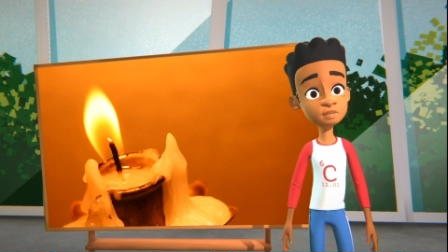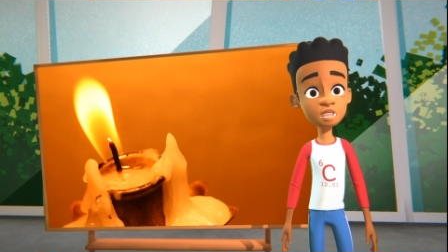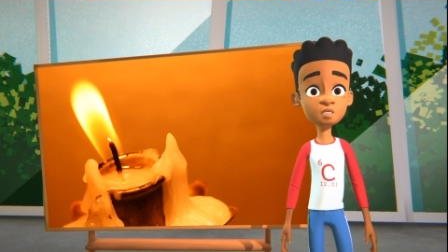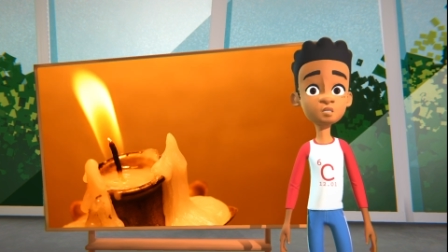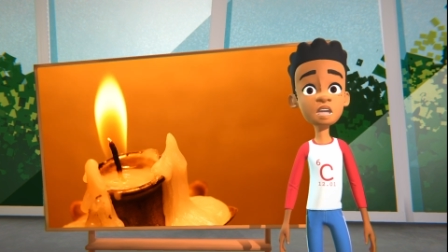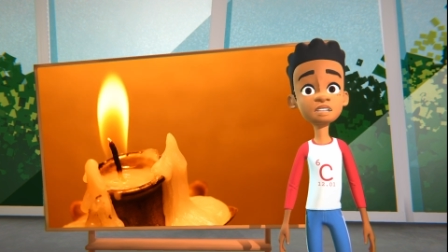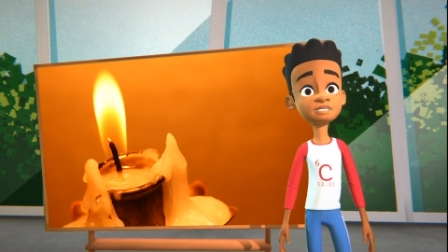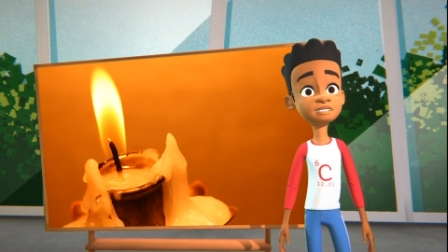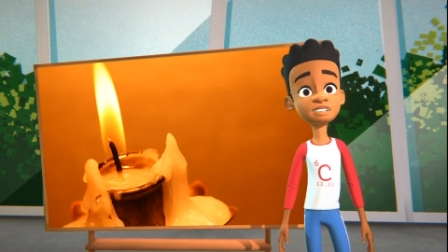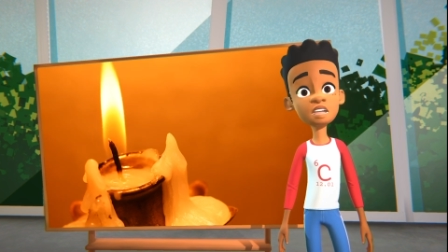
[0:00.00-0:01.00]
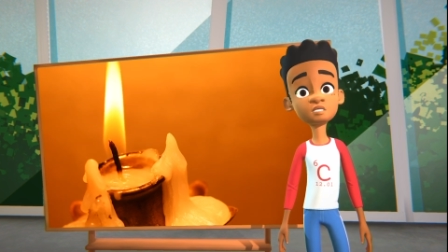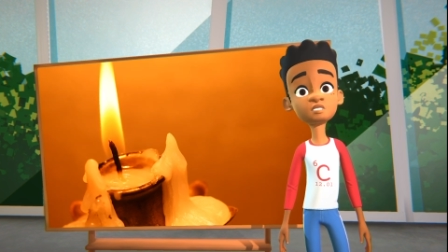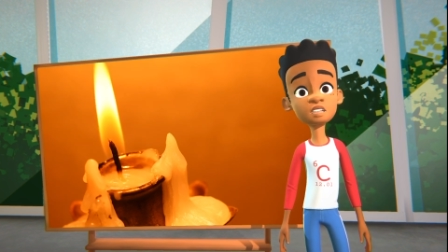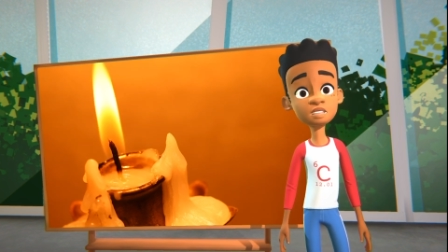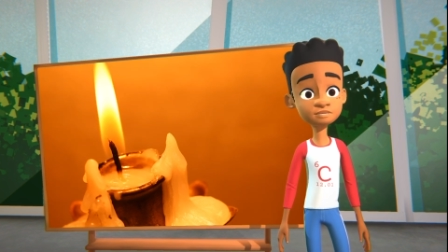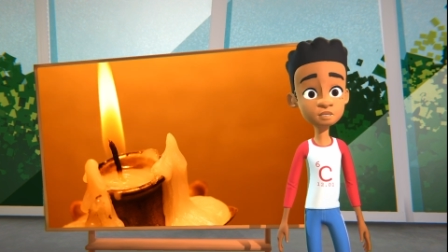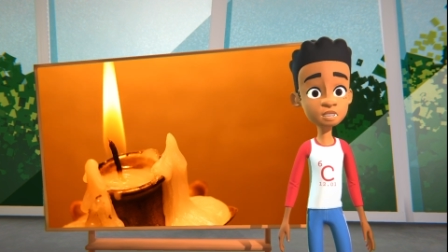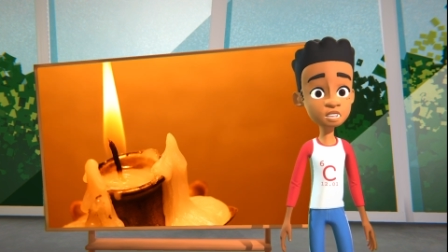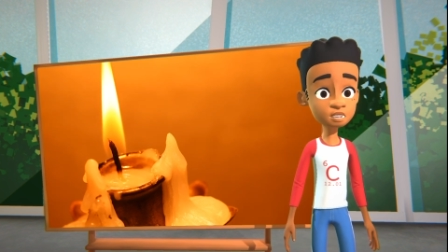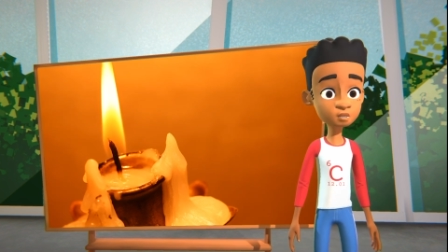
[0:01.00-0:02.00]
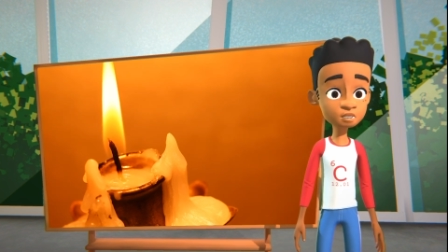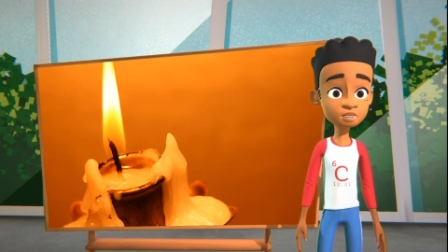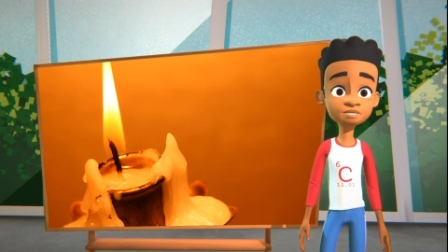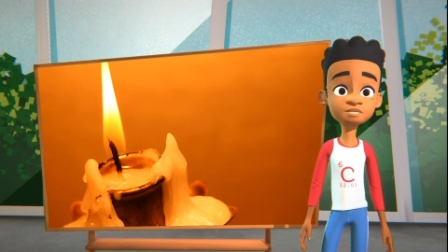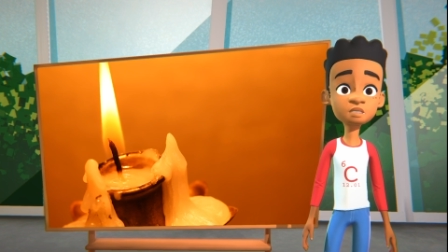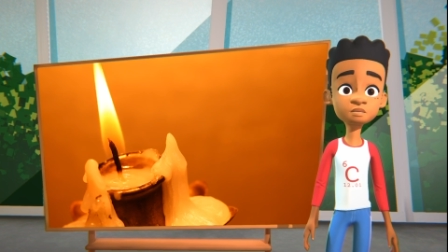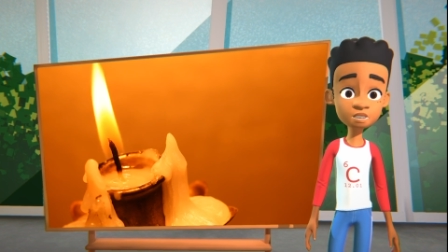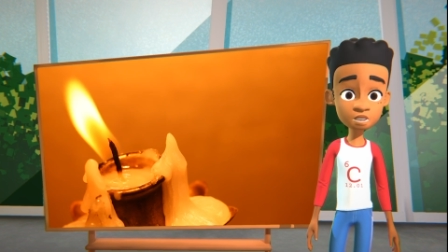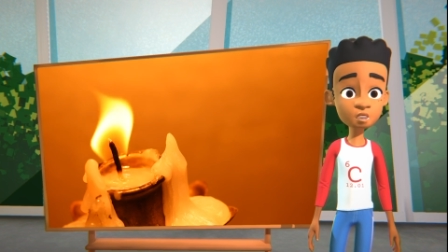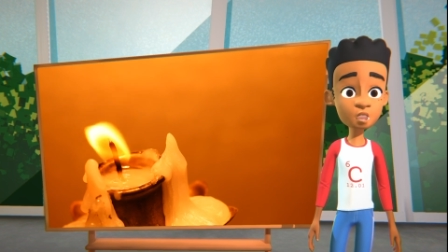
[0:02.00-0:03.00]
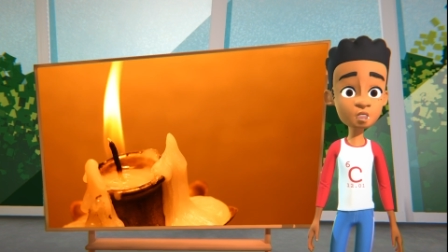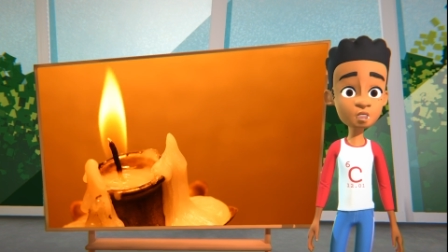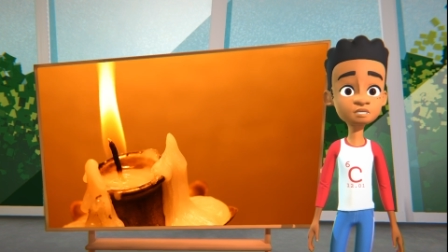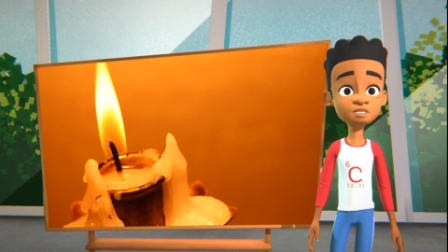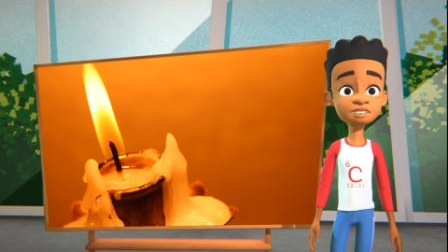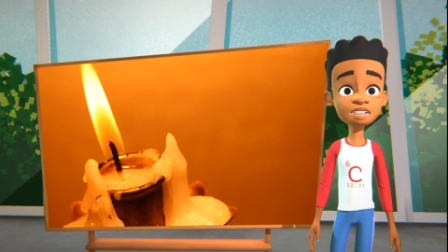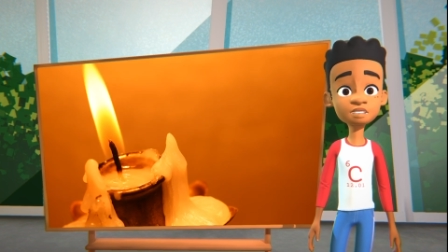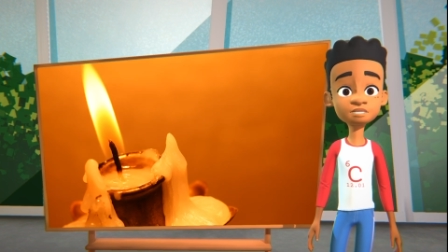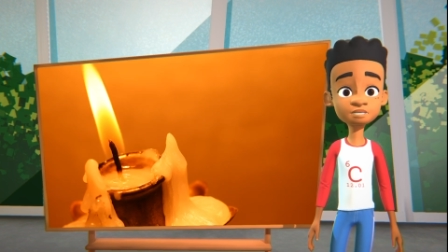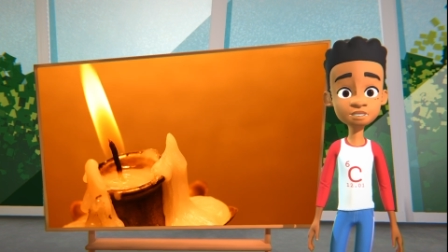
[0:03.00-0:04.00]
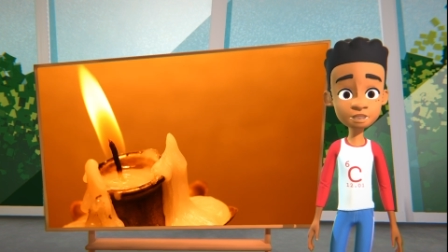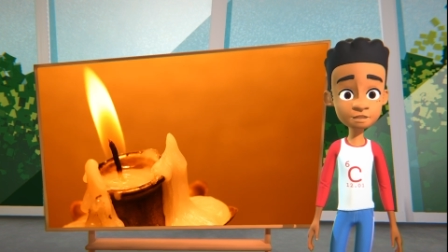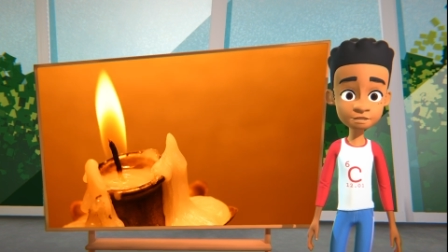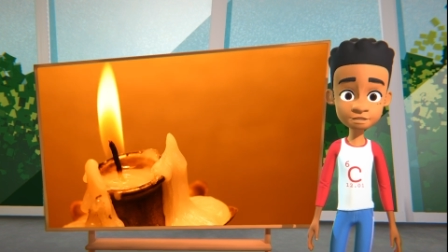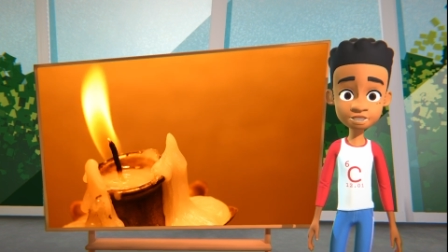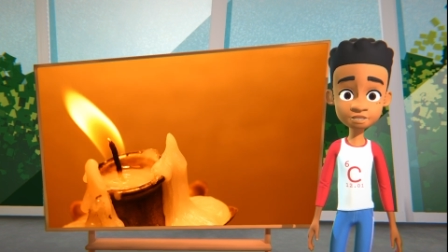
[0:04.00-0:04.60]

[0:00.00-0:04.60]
Be ready to share the information with your family over a candlelit